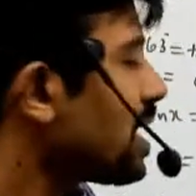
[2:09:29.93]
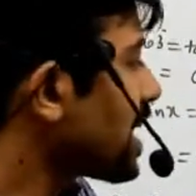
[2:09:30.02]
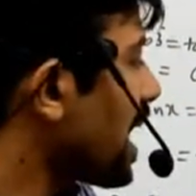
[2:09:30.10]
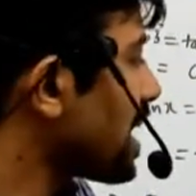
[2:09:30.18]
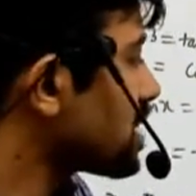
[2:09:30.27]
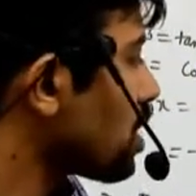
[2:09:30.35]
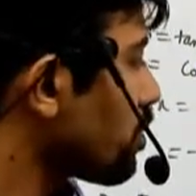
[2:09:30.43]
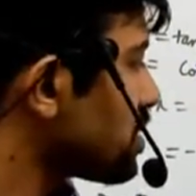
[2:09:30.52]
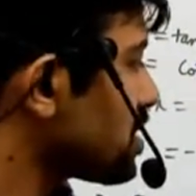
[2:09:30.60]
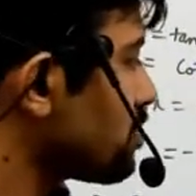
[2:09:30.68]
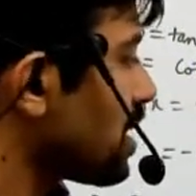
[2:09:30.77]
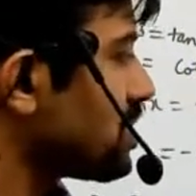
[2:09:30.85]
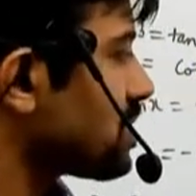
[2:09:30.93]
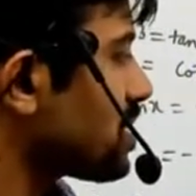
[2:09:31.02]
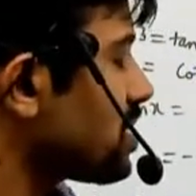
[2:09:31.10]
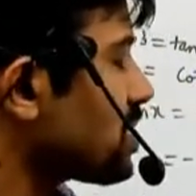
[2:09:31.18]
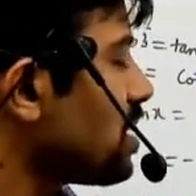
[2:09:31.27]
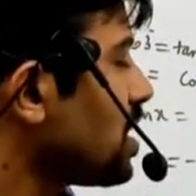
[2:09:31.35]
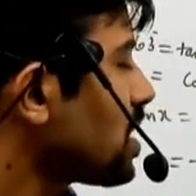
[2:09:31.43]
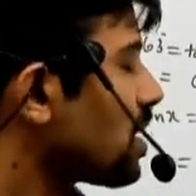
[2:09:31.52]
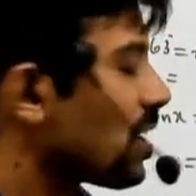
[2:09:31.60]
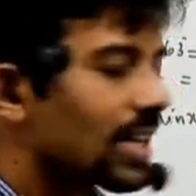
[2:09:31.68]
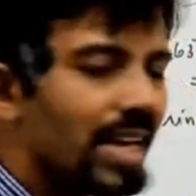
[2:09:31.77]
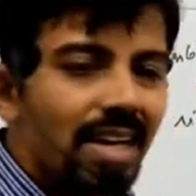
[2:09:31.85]
tan is opposite by adjacent.
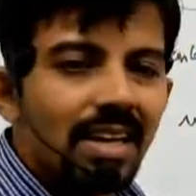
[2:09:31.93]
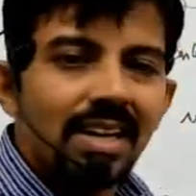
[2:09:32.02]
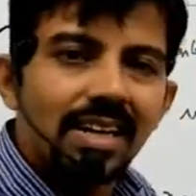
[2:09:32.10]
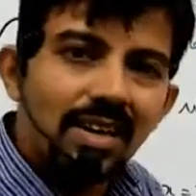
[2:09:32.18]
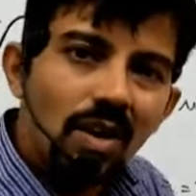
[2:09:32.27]
Okay,